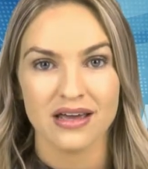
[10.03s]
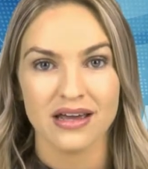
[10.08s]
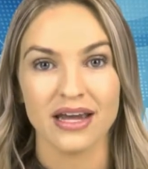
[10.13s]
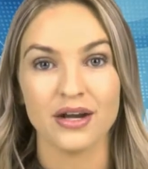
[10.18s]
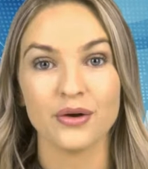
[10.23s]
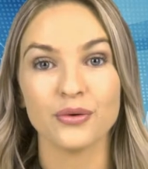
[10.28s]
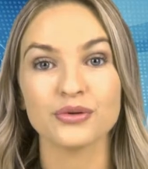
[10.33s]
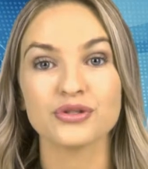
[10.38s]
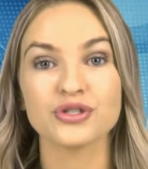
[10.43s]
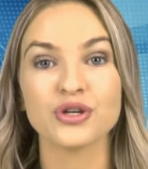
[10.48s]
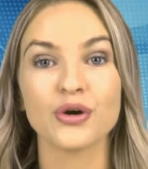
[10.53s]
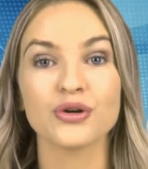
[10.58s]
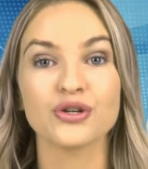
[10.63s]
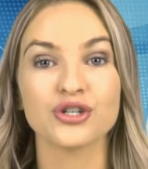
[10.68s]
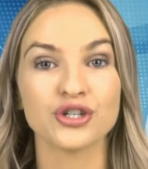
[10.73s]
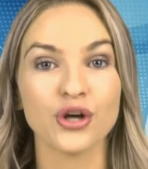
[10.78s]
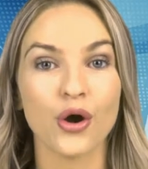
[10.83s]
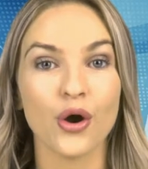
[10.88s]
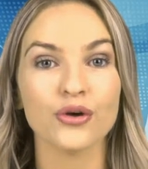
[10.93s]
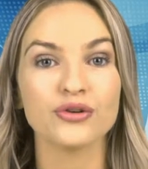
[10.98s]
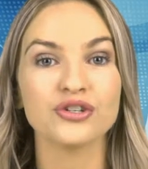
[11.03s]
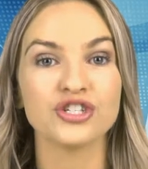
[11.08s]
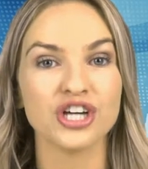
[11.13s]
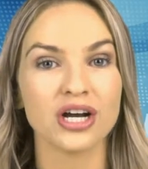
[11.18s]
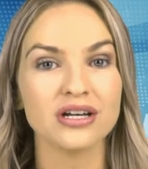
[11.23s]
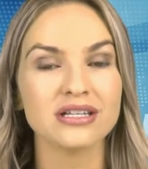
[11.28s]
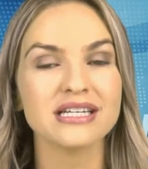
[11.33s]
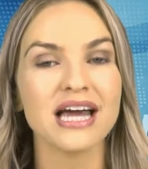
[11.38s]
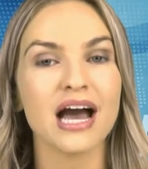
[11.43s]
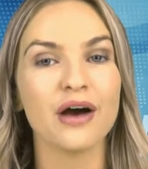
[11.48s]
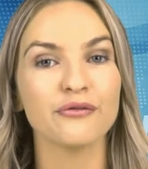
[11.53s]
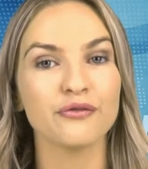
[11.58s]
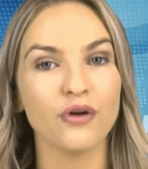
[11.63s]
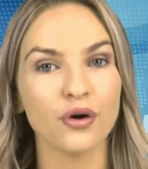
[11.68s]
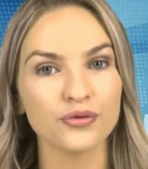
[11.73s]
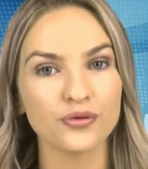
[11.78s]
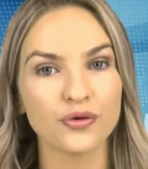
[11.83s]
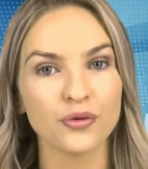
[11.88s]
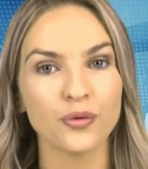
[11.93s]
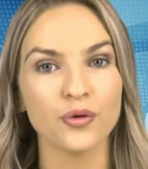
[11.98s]
It also showed just how
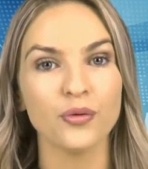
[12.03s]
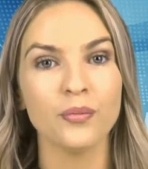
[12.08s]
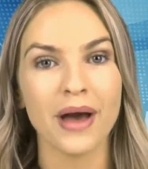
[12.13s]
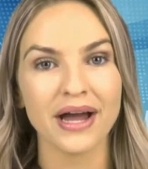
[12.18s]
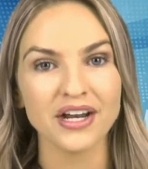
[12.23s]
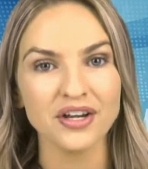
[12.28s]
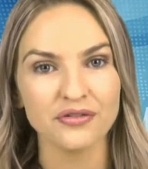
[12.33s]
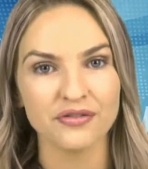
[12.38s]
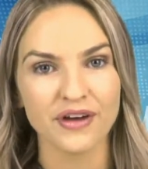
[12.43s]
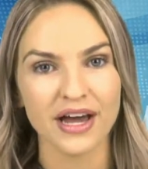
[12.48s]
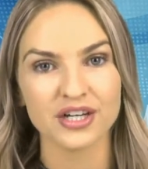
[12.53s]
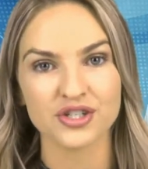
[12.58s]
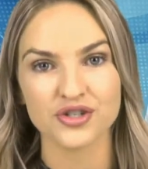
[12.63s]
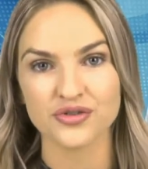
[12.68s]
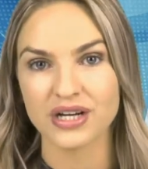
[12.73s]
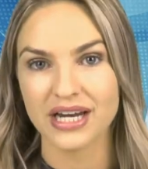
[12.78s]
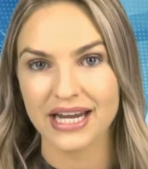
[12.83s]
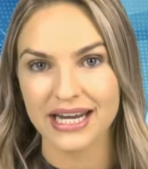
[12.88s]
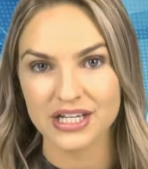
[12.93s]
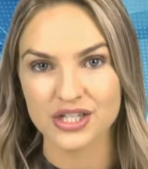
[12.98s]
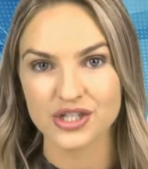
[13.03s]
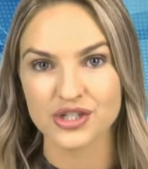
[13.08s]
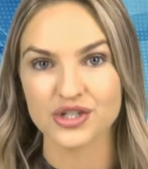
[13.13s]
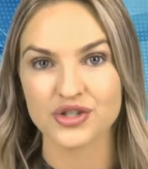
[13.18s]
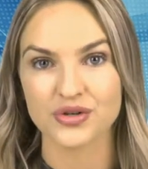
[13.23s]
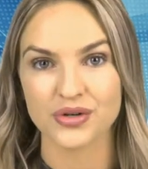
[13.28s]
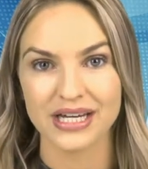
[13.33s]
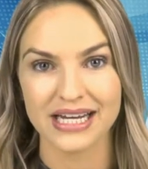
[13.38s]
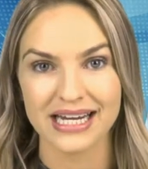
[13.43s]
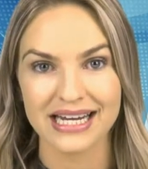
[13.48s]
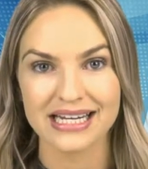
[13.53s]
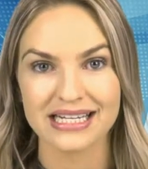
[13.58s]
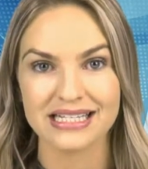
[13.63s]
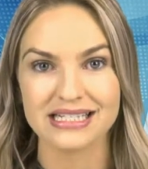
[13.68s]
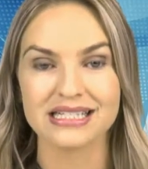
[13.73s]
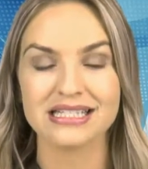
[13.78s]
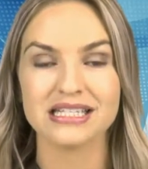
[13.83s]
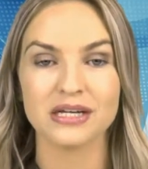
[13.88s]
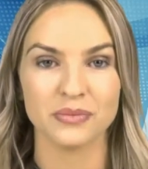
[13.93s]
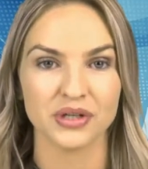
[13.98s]
vulnerable manufacturing industry
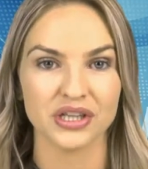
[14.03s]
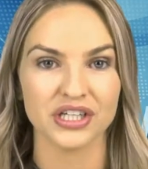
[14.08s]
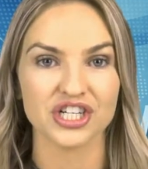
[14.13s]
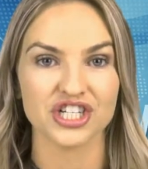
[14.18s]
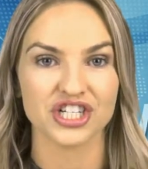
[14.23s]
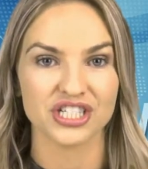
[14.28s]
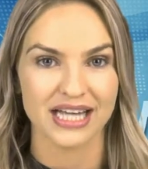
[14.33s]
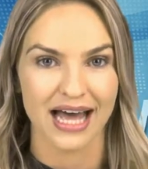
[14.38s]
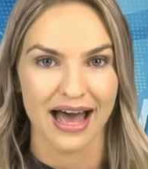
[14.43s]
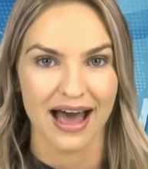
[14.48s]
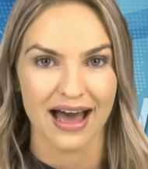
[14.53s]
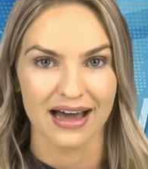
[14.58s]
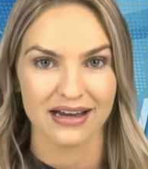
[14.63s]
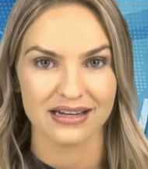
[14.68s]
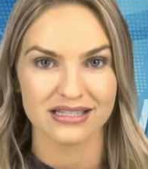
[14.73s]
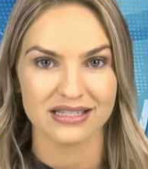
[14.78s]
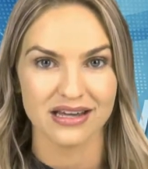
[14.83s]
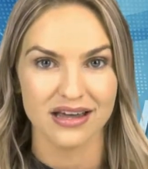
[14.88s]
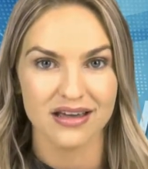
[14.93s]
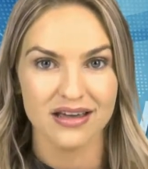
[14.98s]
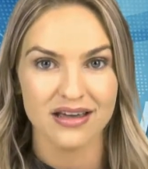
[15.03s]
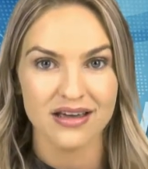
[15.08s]
is to malicious acts.